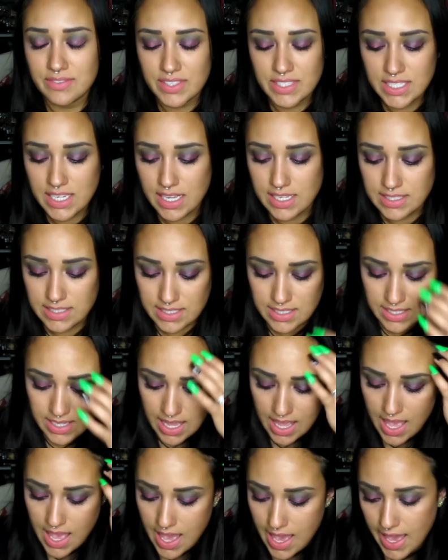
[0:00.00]
fantastic,
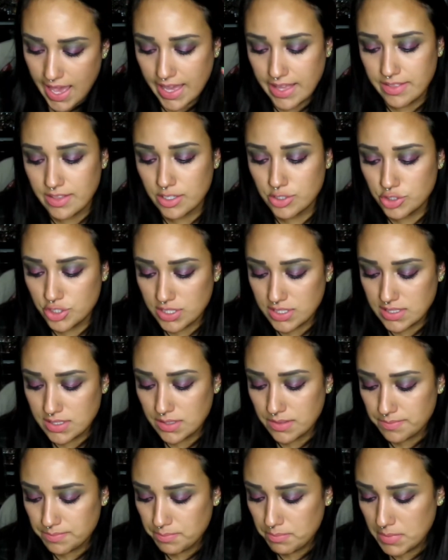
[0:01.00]
and they're just
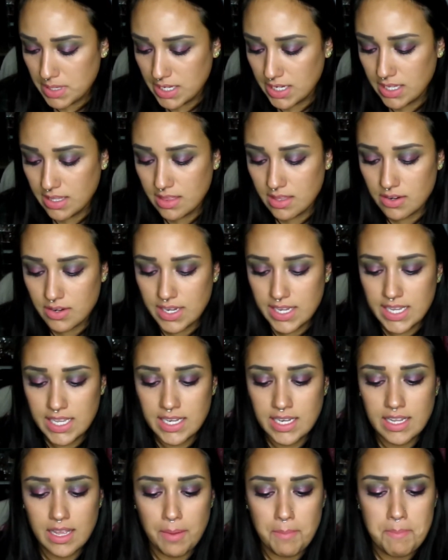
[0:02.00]
mini. They're
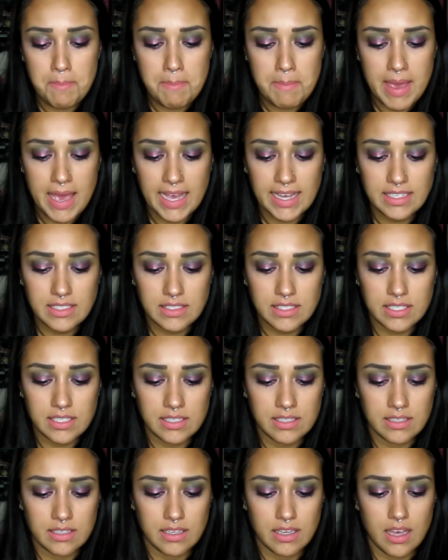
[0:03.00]
in matte
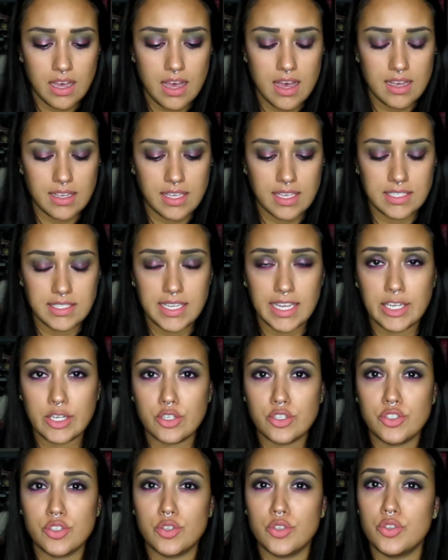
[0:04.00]

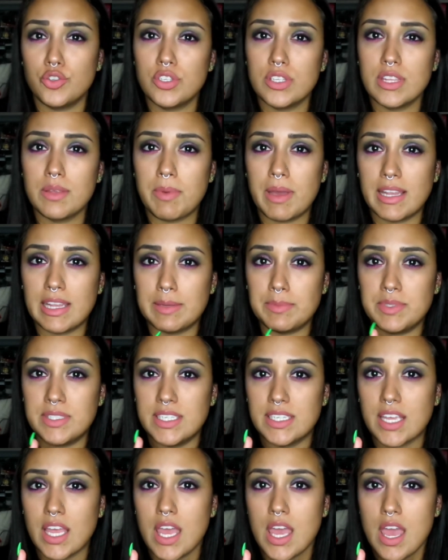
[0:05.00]
containers. So usually the Bite
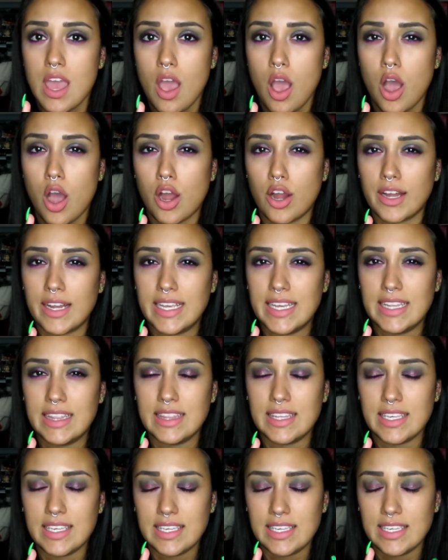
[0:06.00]
lipstick are in
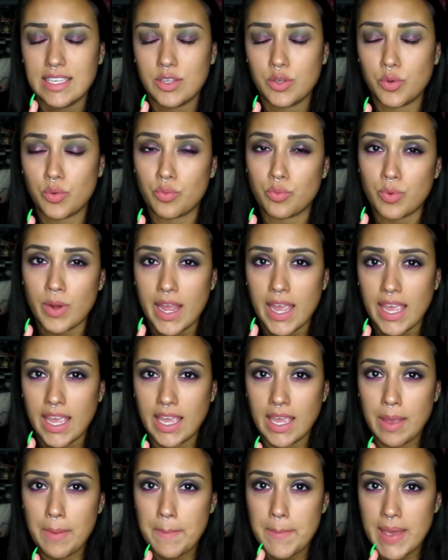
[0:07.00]
the
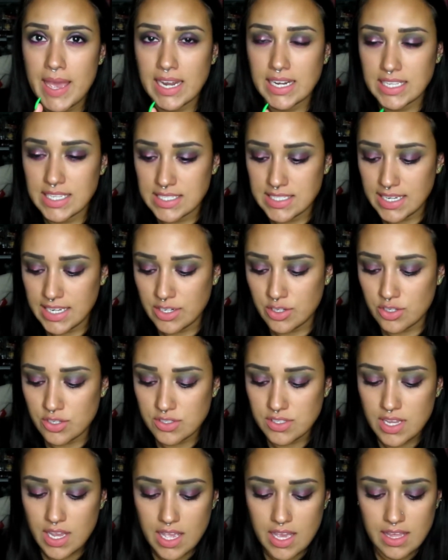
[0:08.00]
gray matte containers.